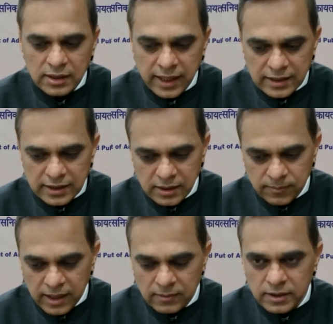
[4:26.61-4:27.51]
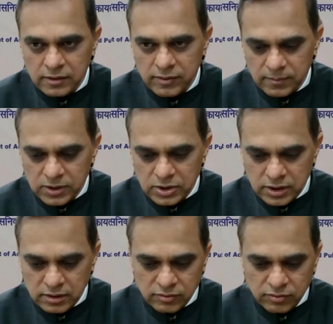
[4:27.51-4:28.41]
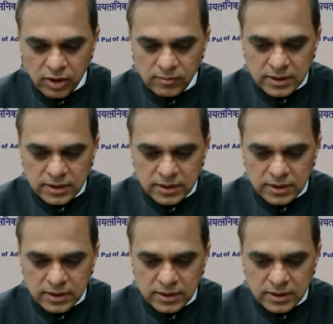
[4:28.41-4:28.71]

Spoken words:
that the Department of Administrative Reforms